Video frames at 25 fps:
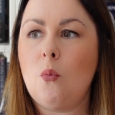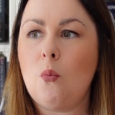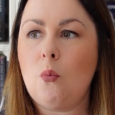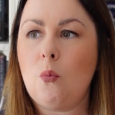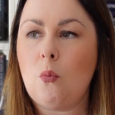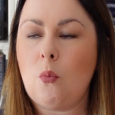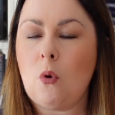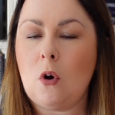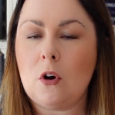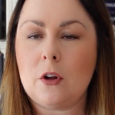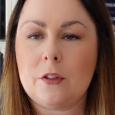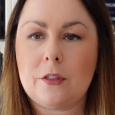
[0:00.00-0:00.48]

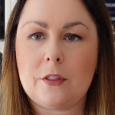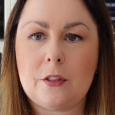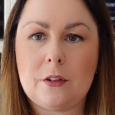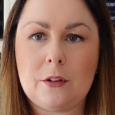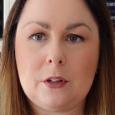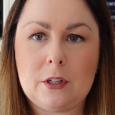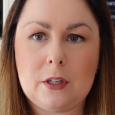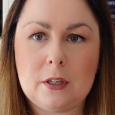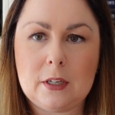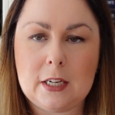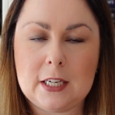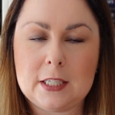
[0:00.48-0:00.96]
what
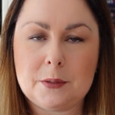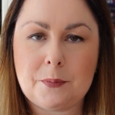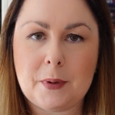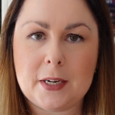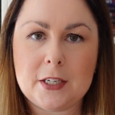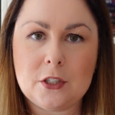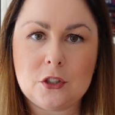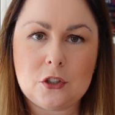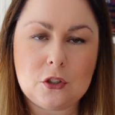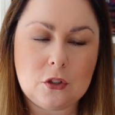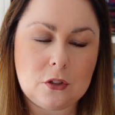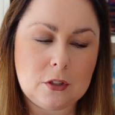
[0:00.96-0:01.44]
is
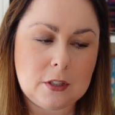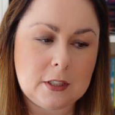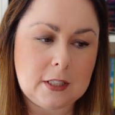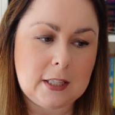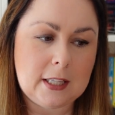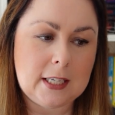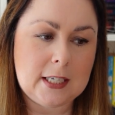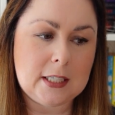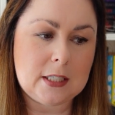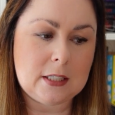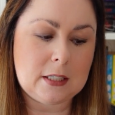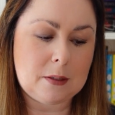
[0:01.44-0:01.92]
being done to
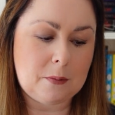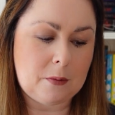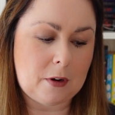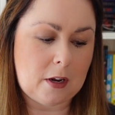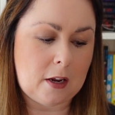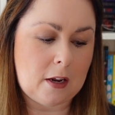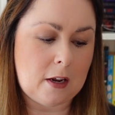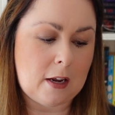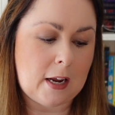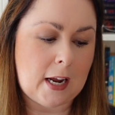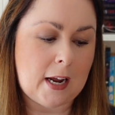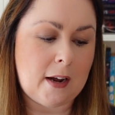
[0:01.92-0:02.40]
these
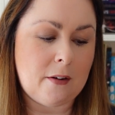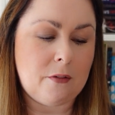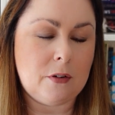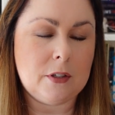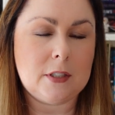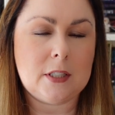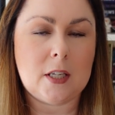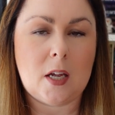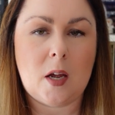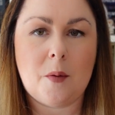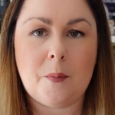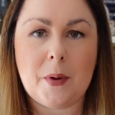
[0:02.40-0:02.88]
alphas
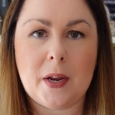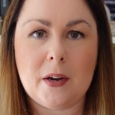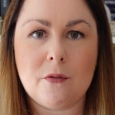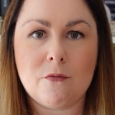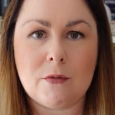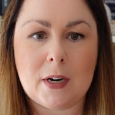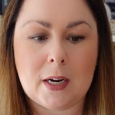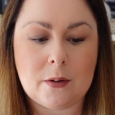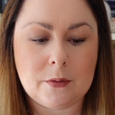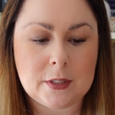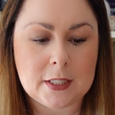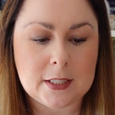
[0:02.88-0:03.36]
that are being
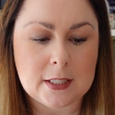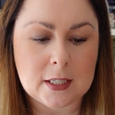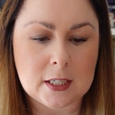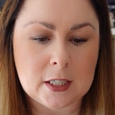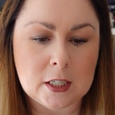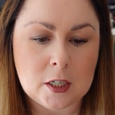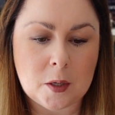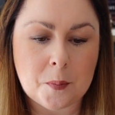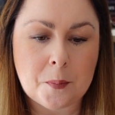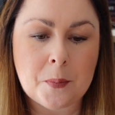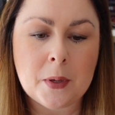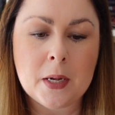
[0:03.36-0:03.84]
rounded
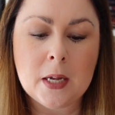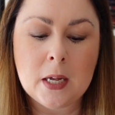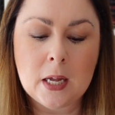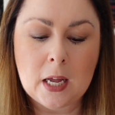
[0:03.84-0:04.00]
up.